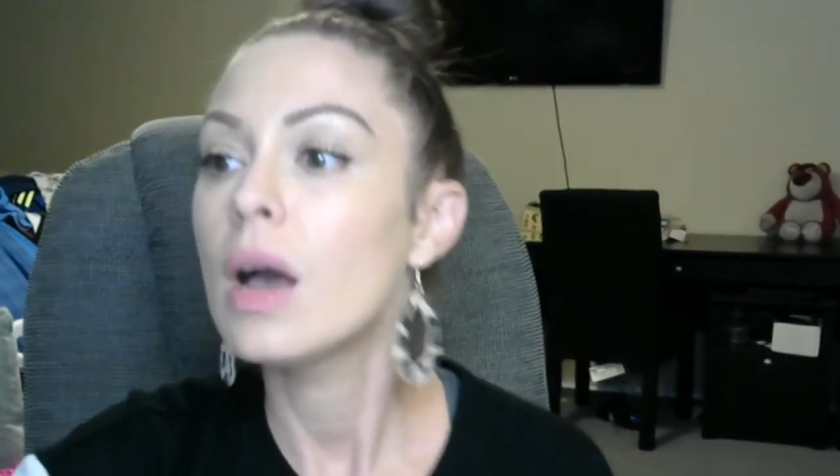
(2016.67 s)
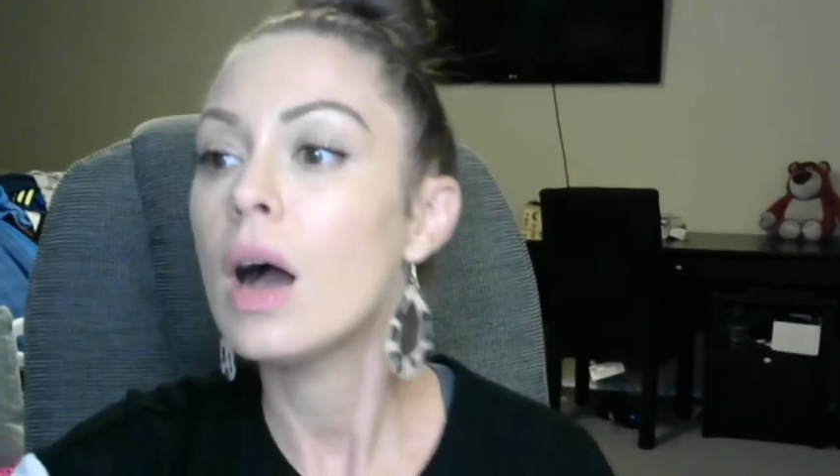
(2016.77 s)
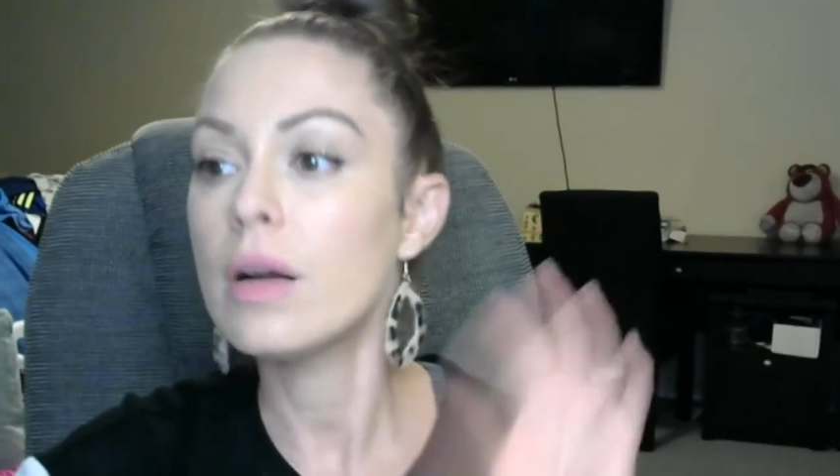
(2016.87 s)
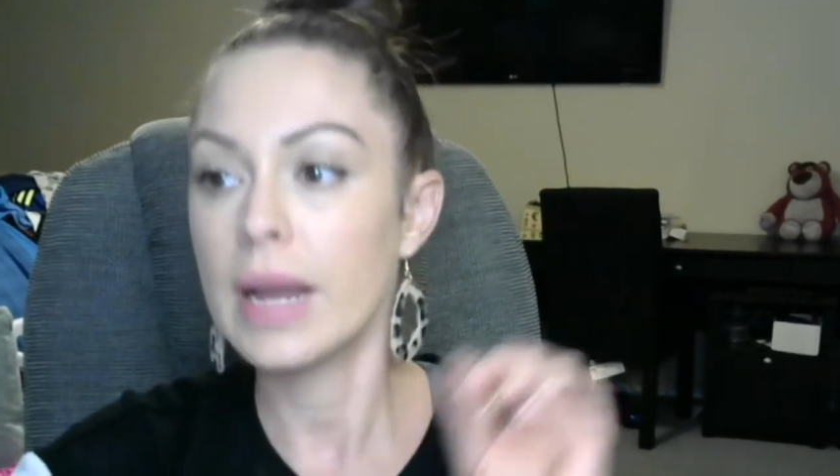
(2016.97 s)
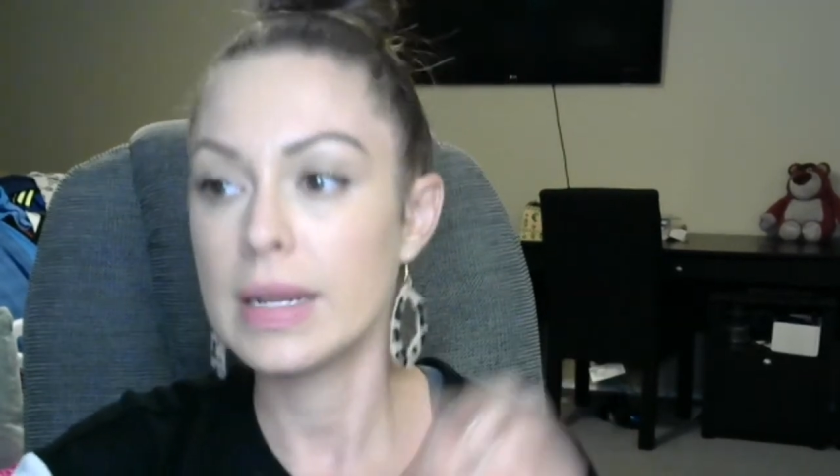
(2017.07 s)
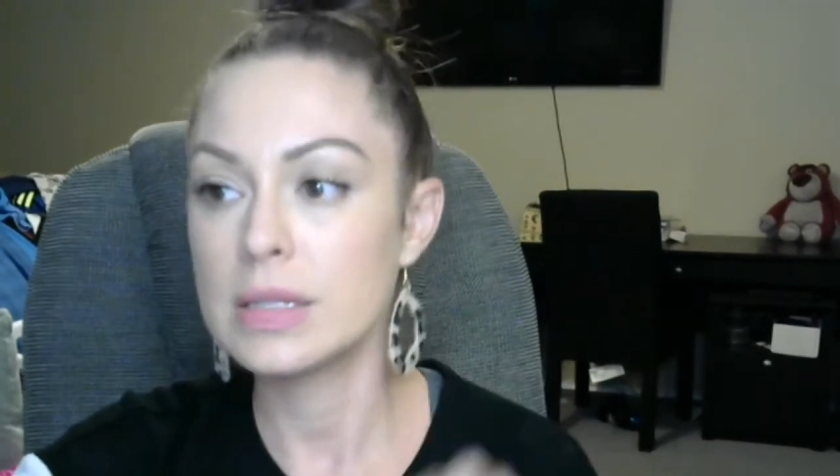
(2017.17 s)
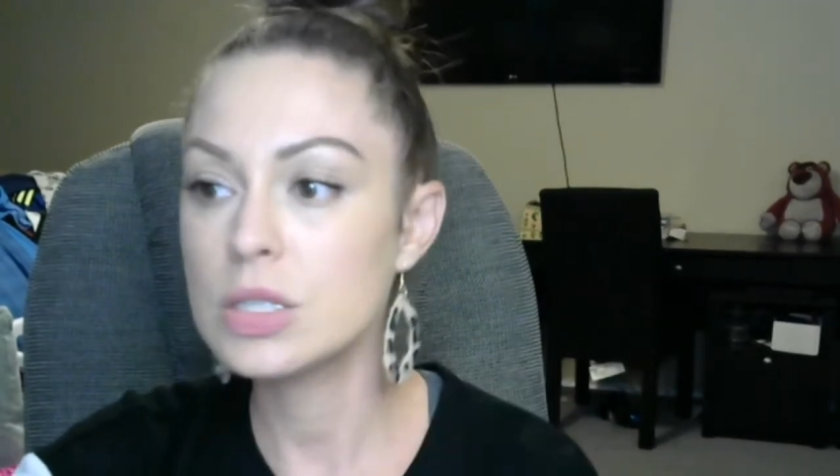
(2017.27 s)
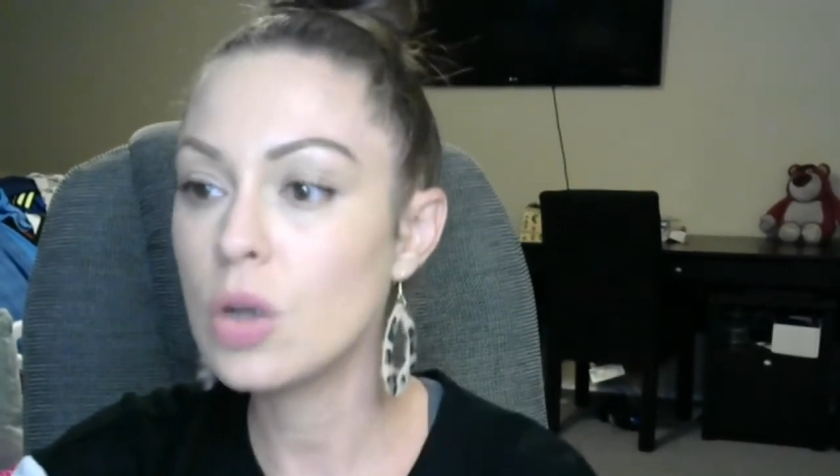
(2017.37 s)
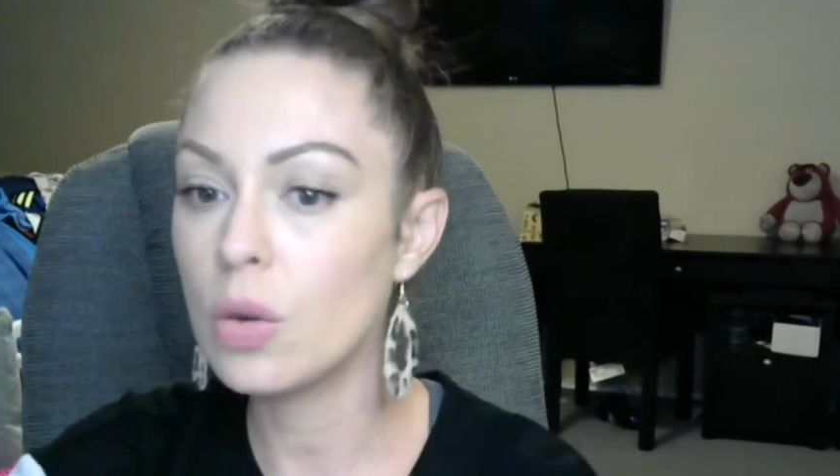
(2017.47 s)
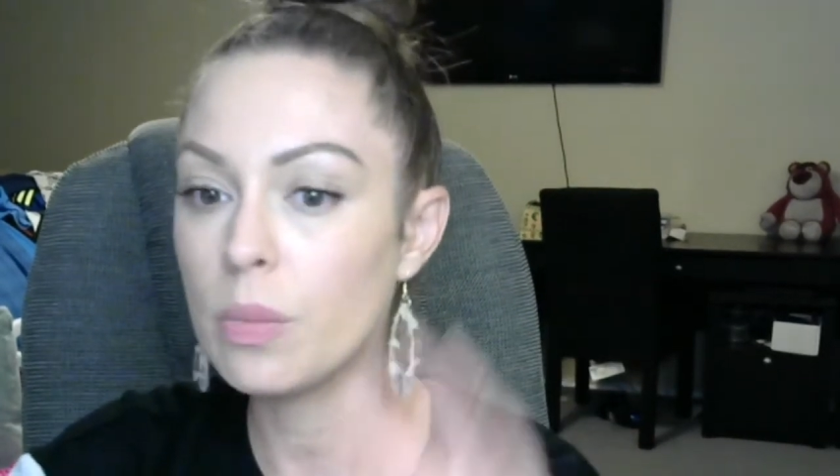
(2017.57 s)
All right.
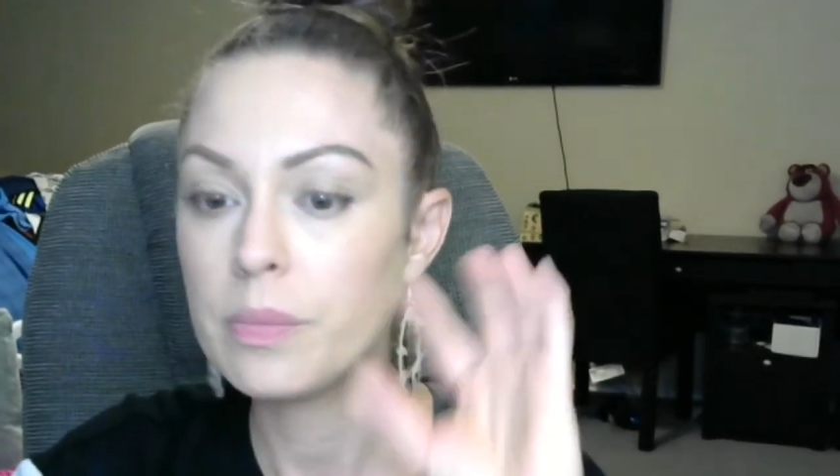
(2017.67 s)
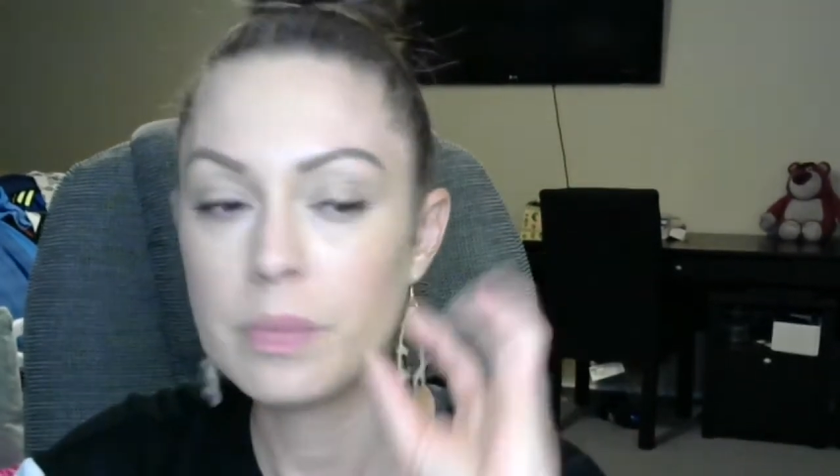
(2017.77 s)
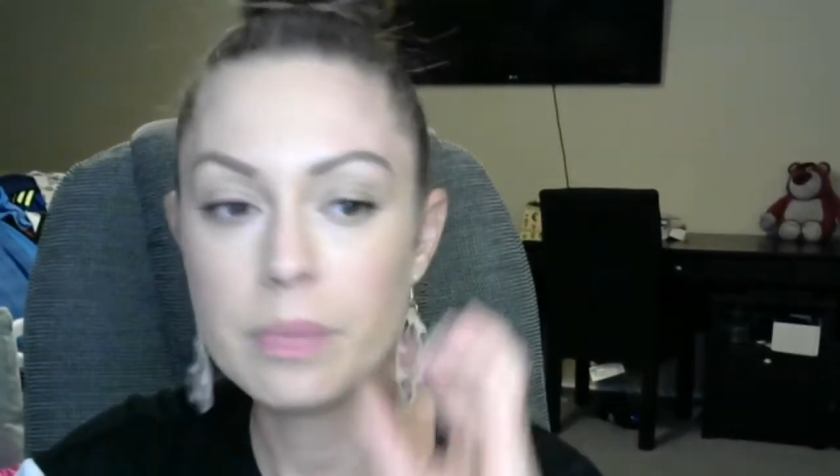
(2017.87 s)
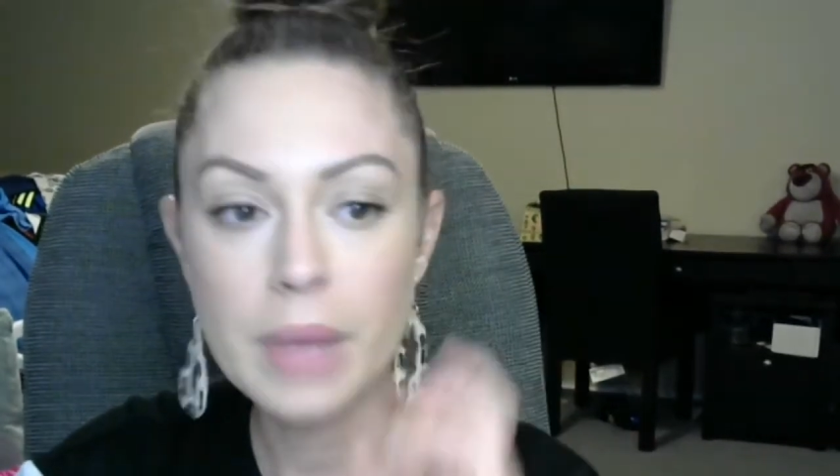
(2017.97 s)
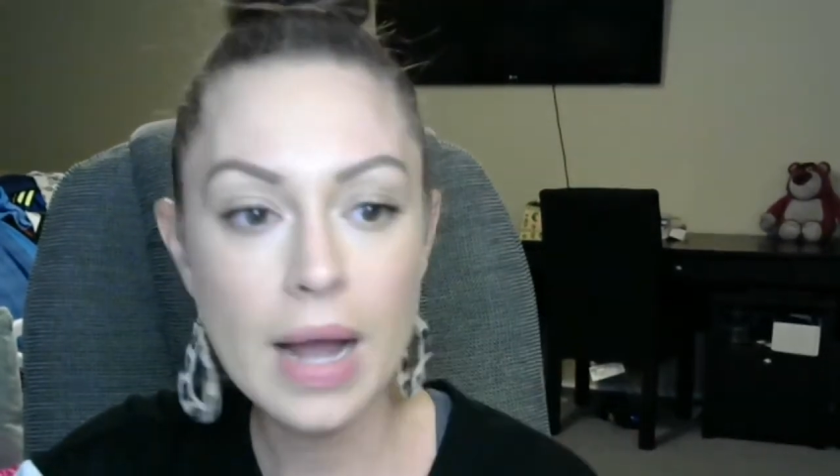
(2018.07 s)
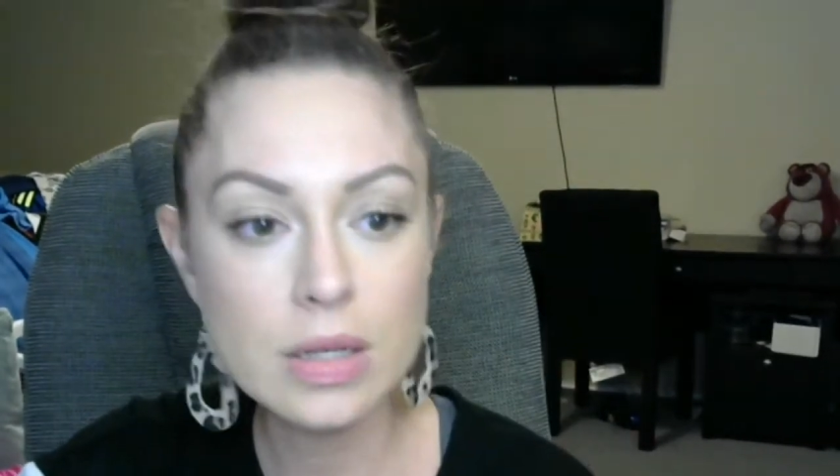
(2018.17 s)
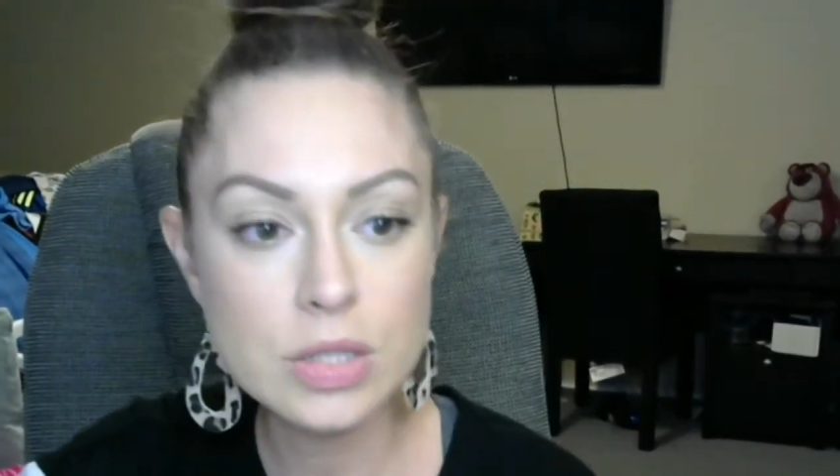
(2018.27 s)
So back